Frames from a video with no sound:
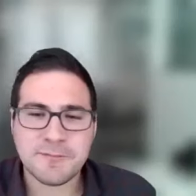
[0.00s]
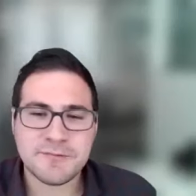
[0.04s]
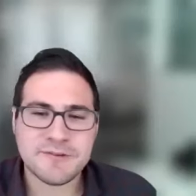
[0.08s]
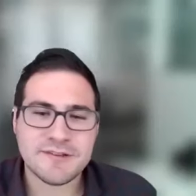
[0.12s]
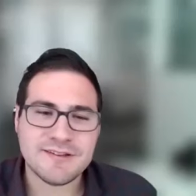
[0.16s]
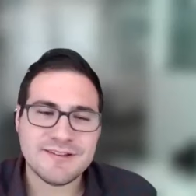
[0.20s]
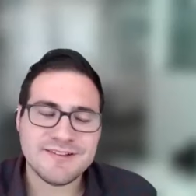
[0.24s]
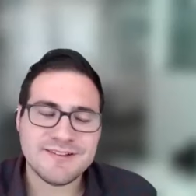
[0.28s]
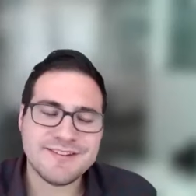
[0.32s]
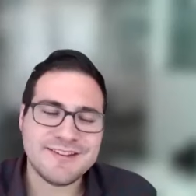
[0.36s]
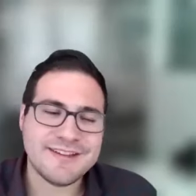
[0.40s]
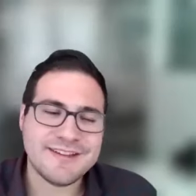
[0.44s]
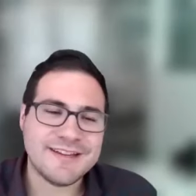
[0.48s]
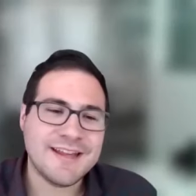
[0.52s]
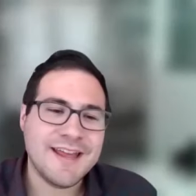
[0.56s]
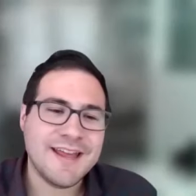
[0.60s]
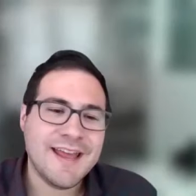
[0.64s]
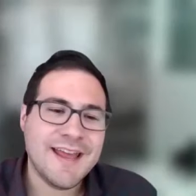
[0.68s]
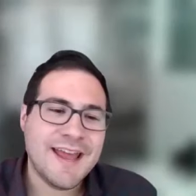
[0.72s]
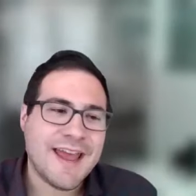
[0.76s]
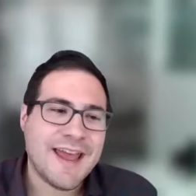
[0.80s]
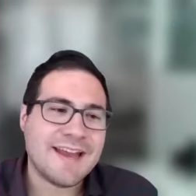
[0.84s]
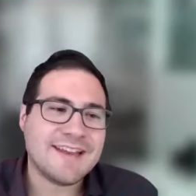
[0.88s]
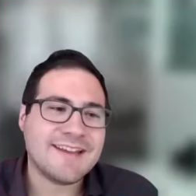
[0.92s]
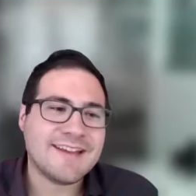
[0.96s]
absolutely
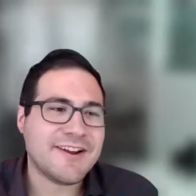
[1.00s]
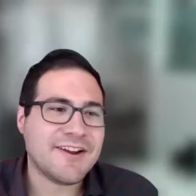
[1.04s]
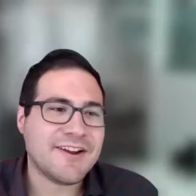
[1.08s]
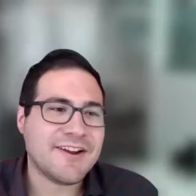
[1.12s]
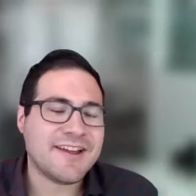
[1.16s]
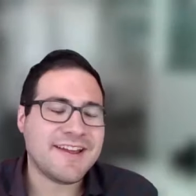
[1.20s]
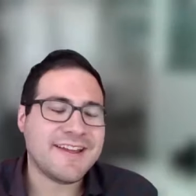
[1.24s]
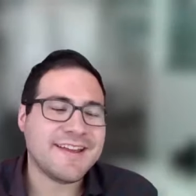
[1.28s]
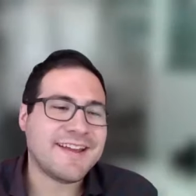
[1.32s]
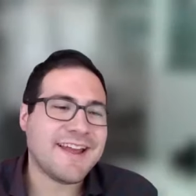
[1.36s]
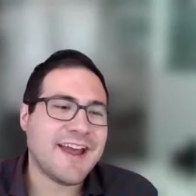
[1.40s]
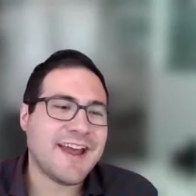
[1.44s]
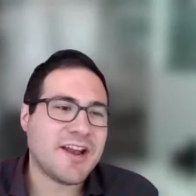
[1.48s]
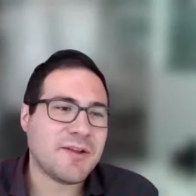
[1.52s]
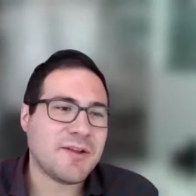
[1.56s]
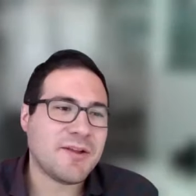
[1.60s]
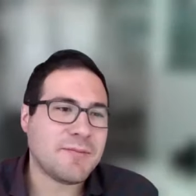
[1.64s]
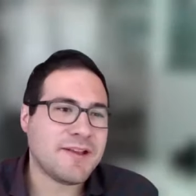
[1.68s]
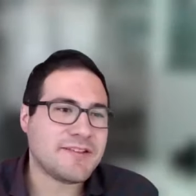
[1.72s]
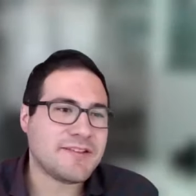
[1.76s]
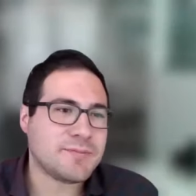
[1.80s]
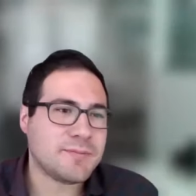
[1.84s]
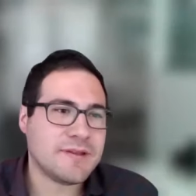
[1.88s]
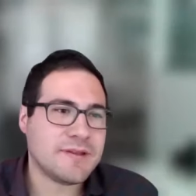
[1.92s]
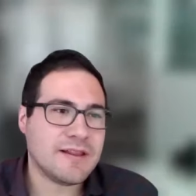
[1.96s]
and you know it kind of
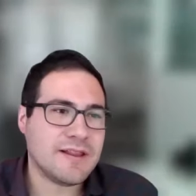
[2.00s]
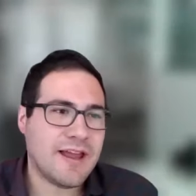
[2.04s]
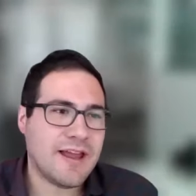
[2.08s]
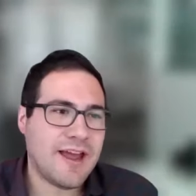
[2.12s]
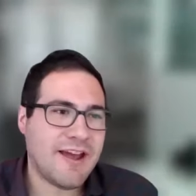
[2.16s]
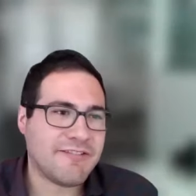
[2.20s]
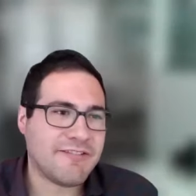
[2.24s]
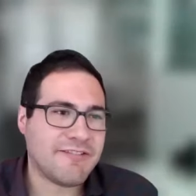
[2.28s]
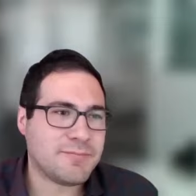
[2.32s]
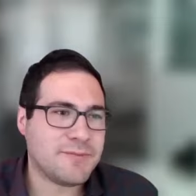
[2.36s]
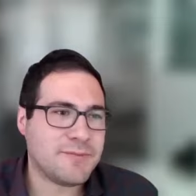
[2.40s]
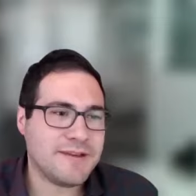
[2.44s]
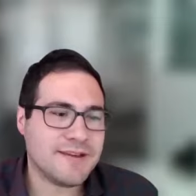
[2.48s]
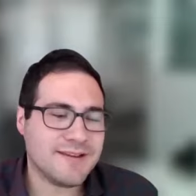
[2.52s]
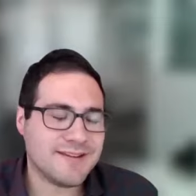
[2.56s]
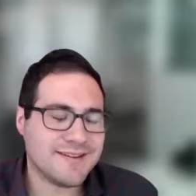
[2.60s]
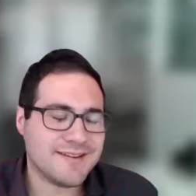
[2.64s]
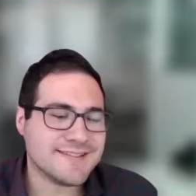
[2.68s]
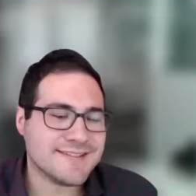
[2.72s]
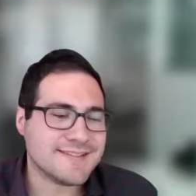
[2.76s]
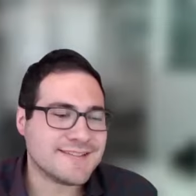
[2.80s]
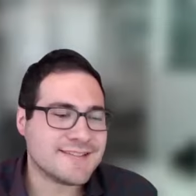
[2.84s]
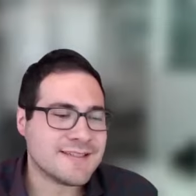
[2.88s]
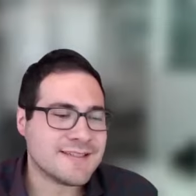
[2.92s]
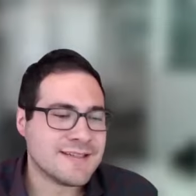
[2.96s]
makes me laugh
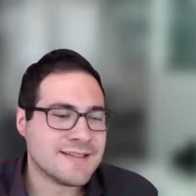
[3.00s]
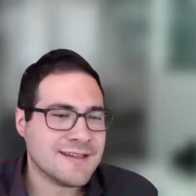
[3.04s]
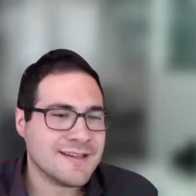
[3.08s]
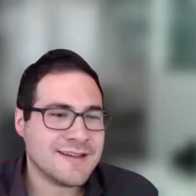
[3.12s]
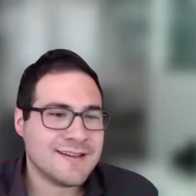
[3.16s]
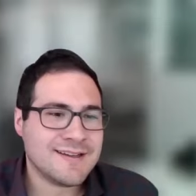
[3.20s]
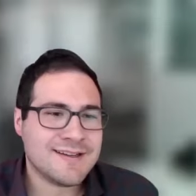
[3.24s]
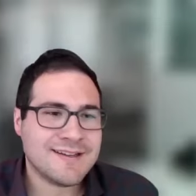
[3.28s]
because